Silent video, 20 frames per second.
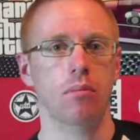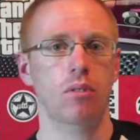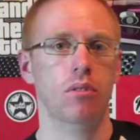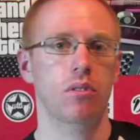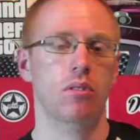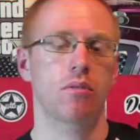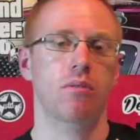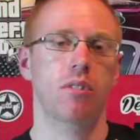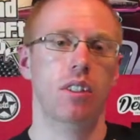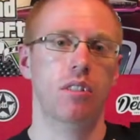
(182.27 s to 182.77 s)
There
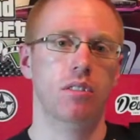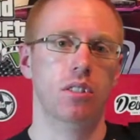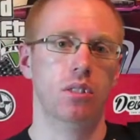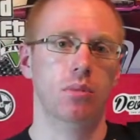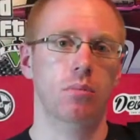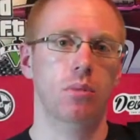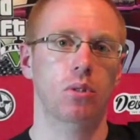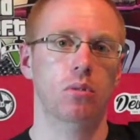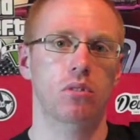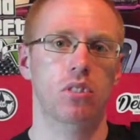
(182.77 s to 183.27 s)
are very
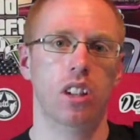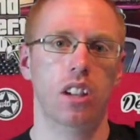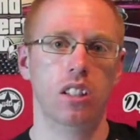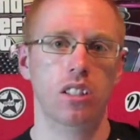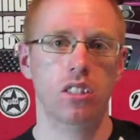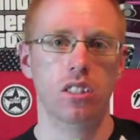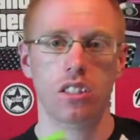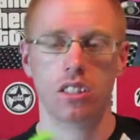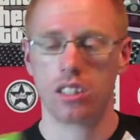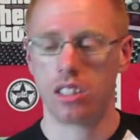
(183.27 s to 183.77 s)
small
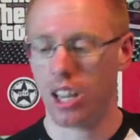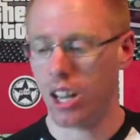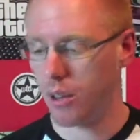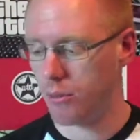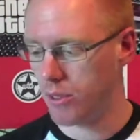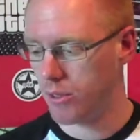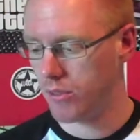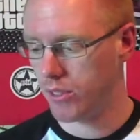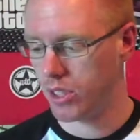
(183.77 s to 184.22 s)
changes. However,